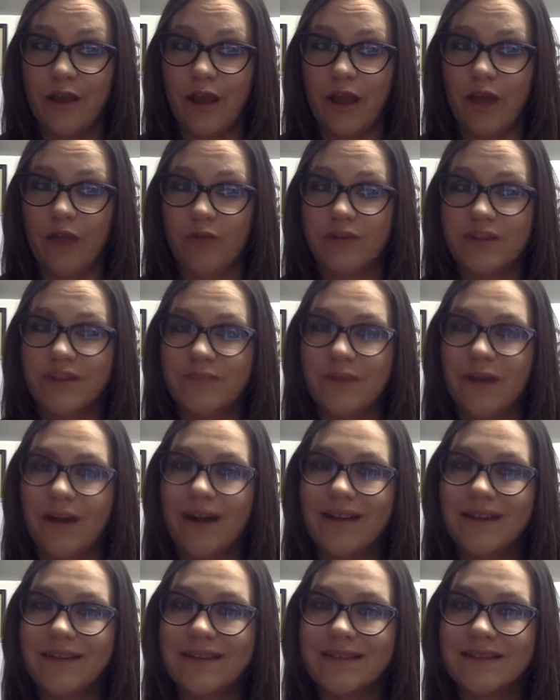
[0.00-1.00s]
A
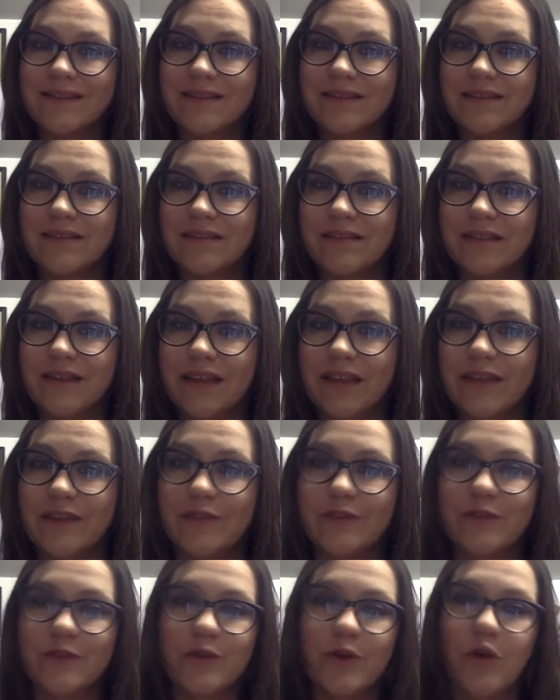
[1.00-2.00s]
response
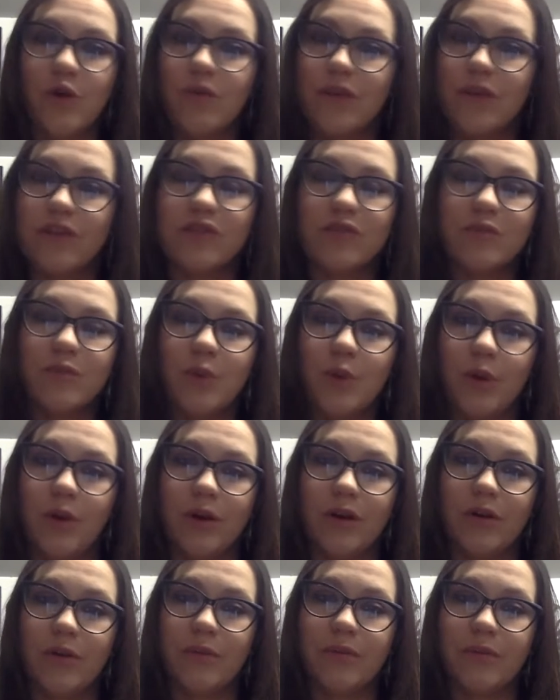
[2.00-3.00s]
is so much
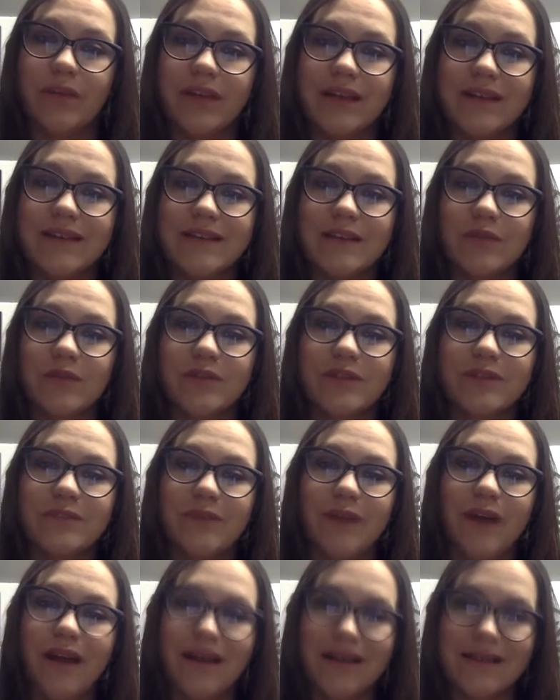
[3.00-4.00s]
more because a
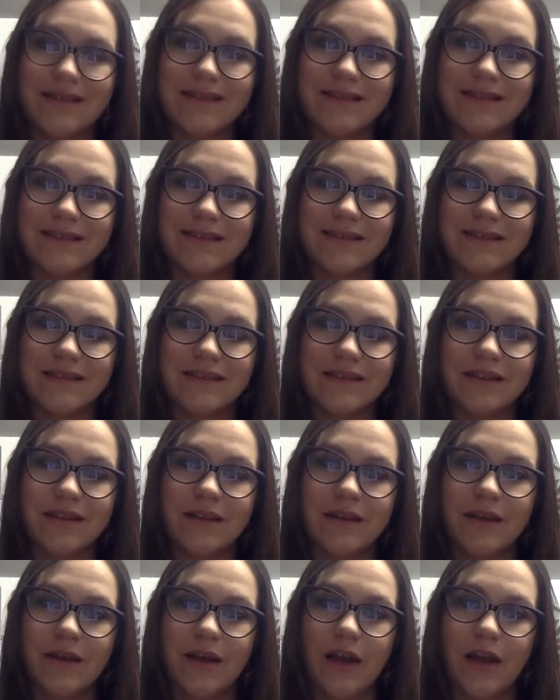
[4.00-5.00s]
response
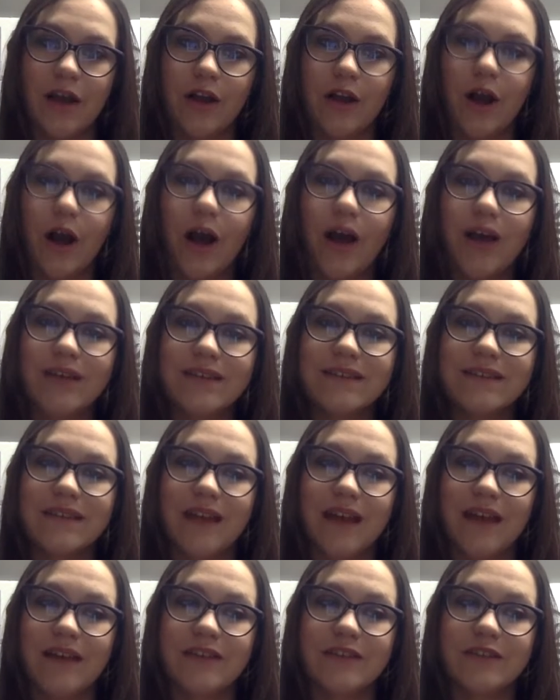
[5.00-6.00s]
causes
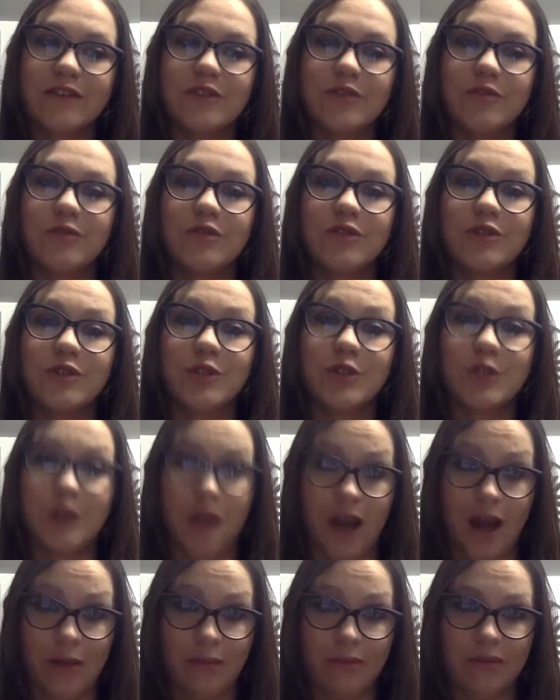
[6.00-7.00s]
us to
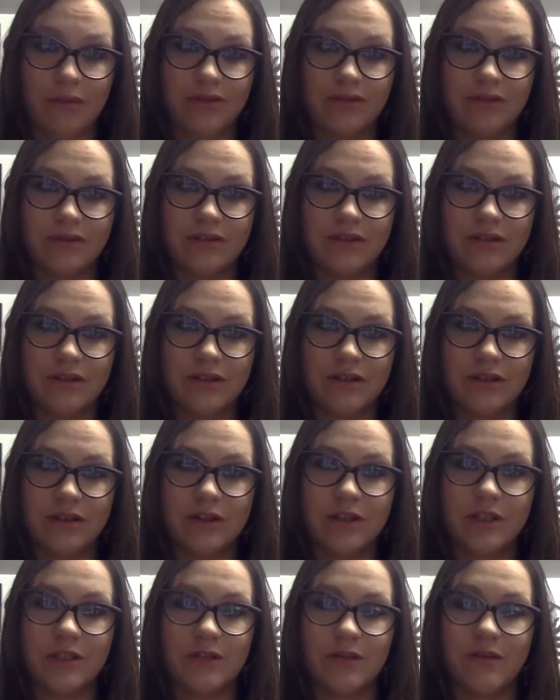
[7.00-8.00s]
stop,
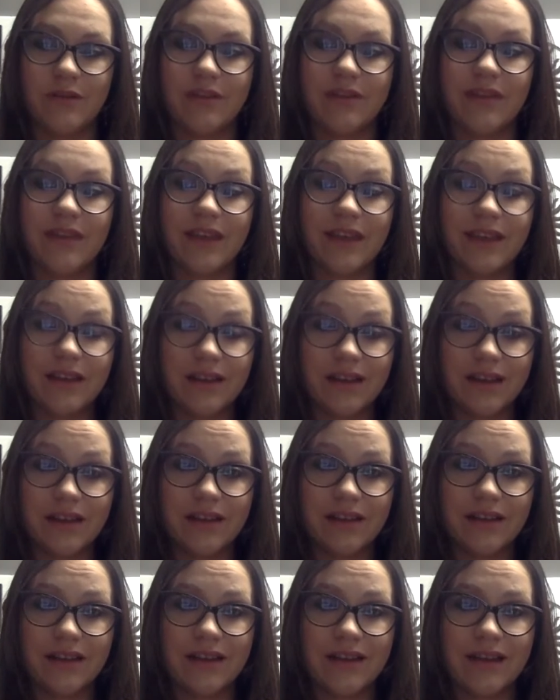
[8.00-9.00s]
to think,
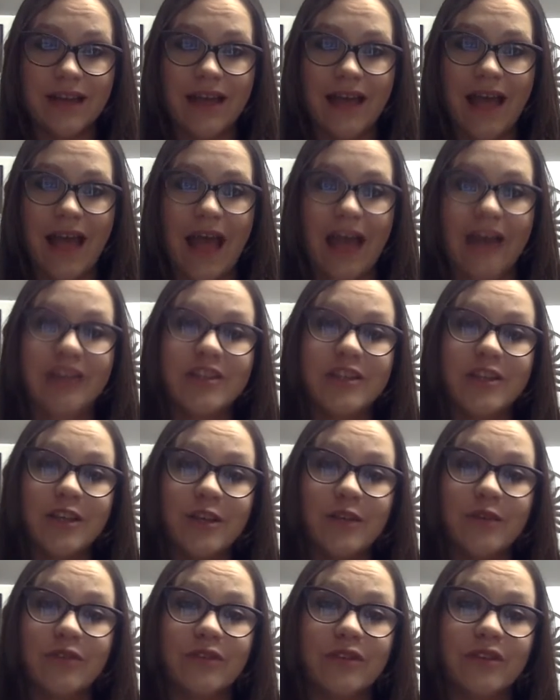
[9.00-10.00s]
and to
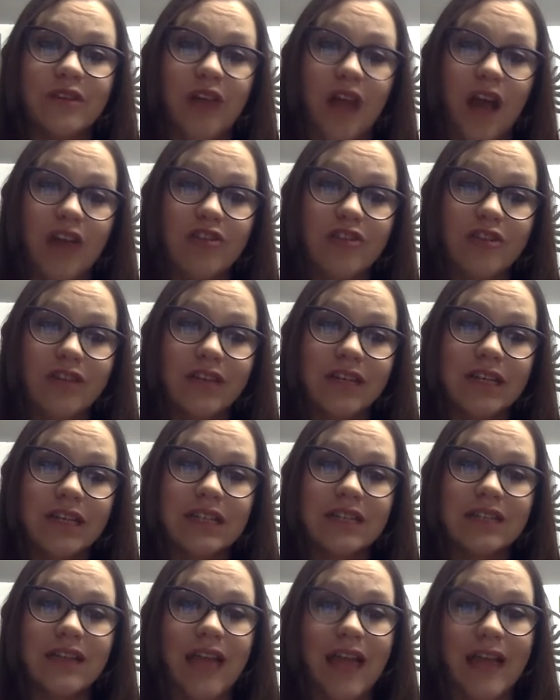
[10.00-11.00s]
use logic
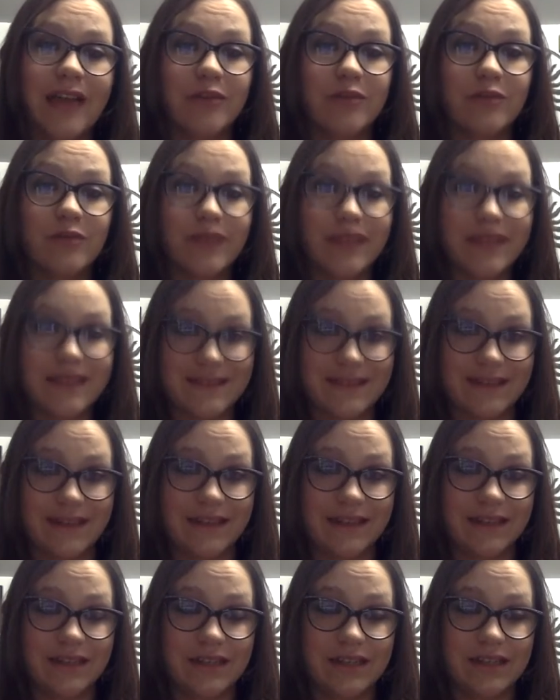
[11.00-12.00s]
and
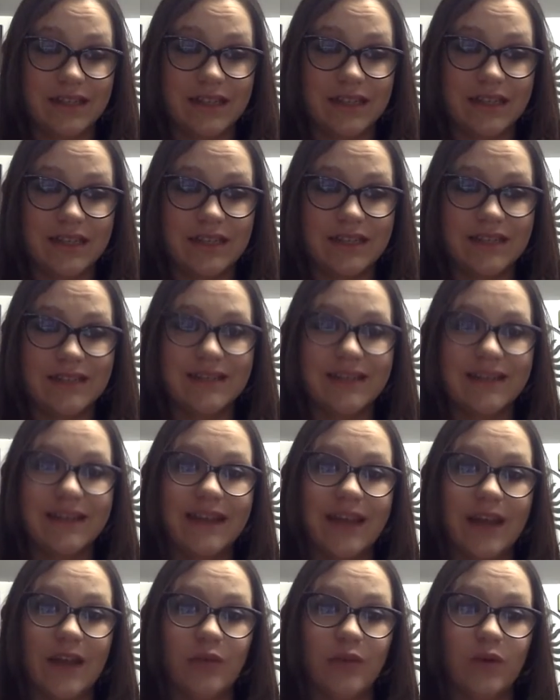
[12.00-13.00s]
reason to
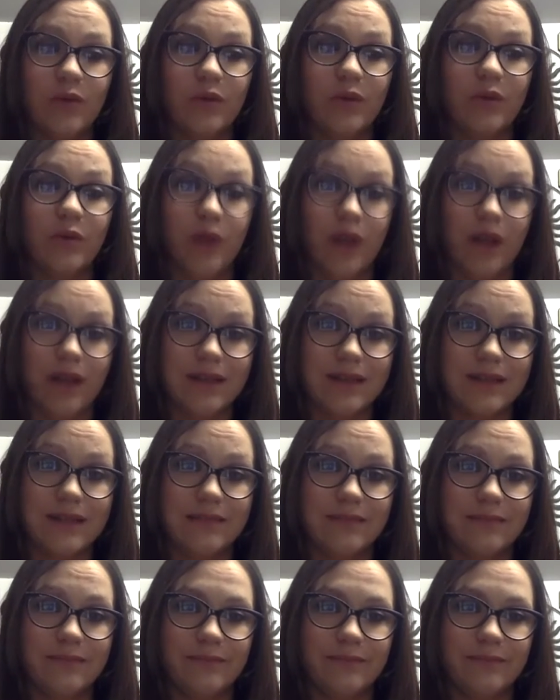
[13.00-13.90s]
get what we want.